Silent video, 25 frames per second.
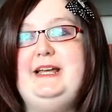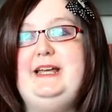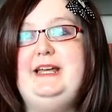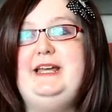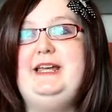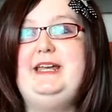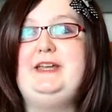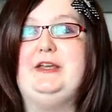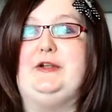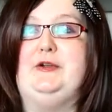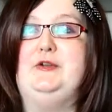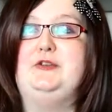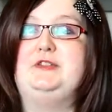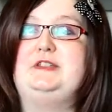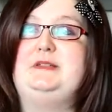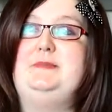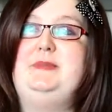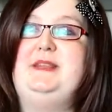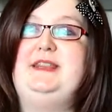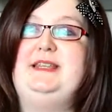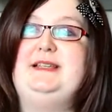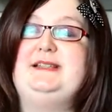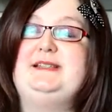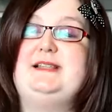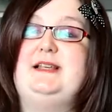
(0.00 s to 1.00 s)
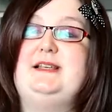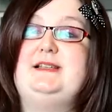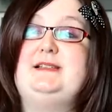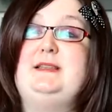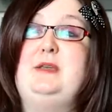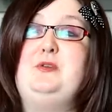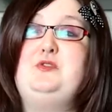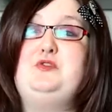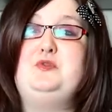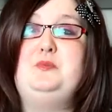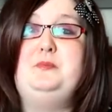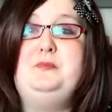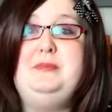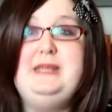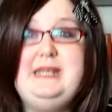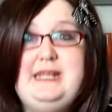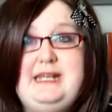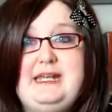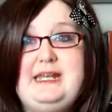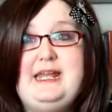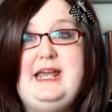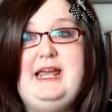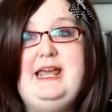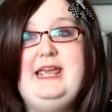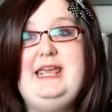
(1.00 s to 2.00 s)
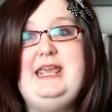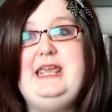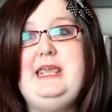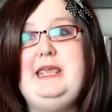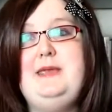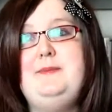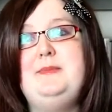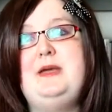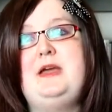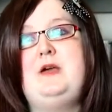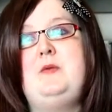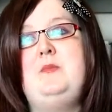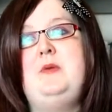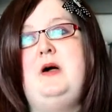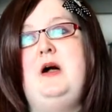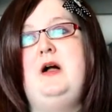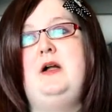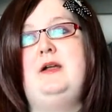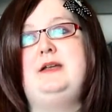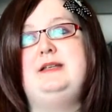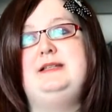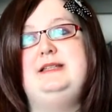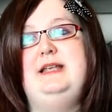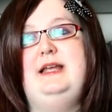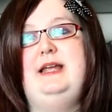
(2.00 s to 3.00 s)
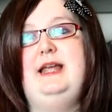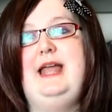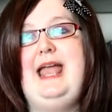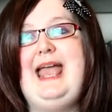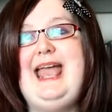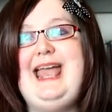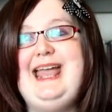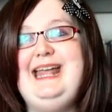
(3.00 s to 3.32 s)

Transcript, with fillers: it can also be things like social media, email marketing,